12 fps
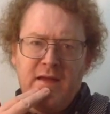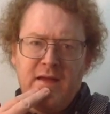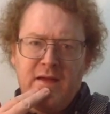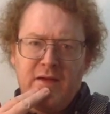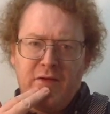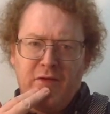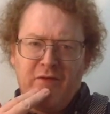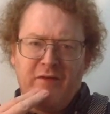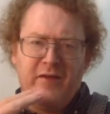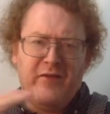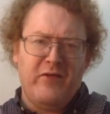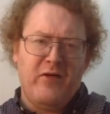Of course,
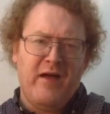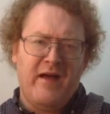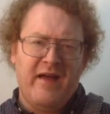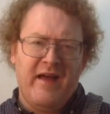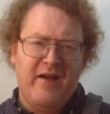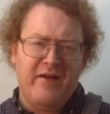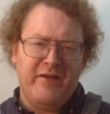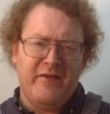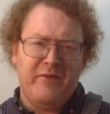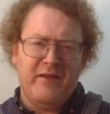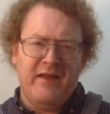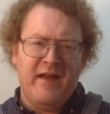I don't know how he
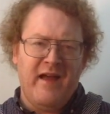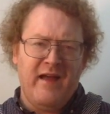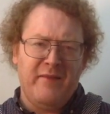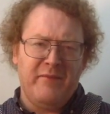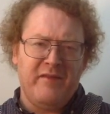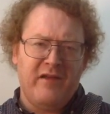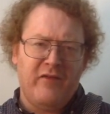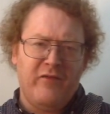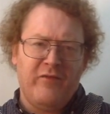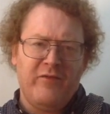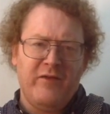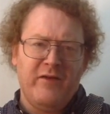could really hide himself
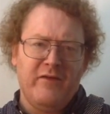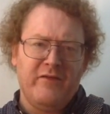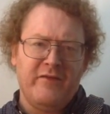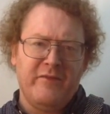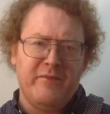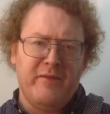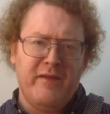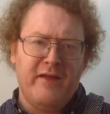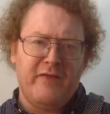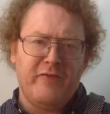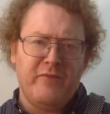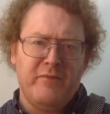if they're
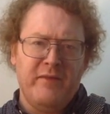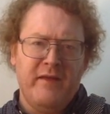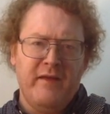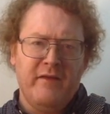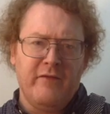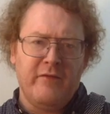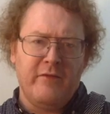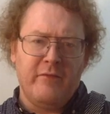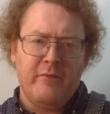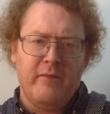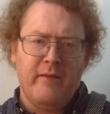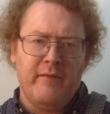supernatural beings or
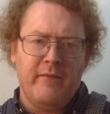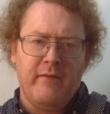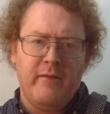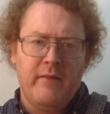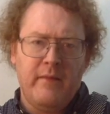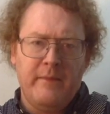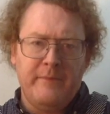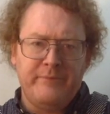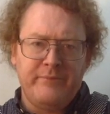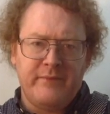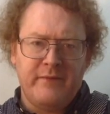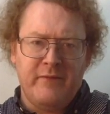whatever.
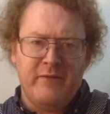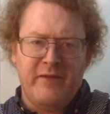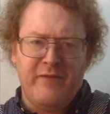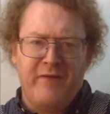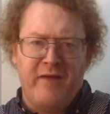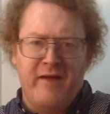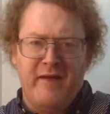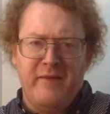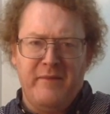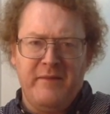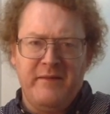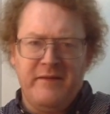When they find
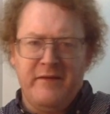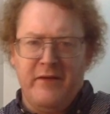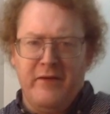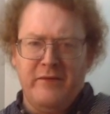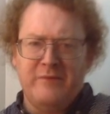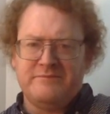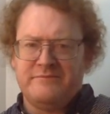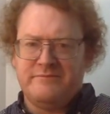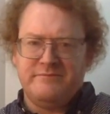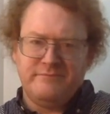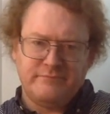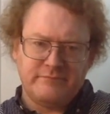him, you know,
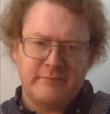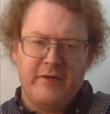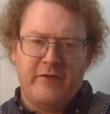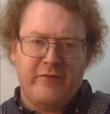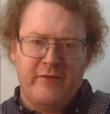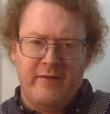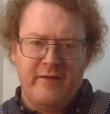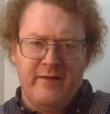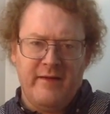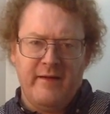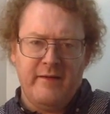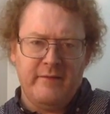I just thought of
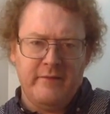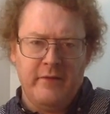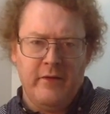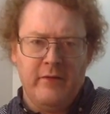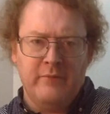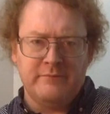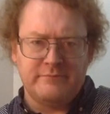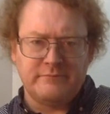that, you know.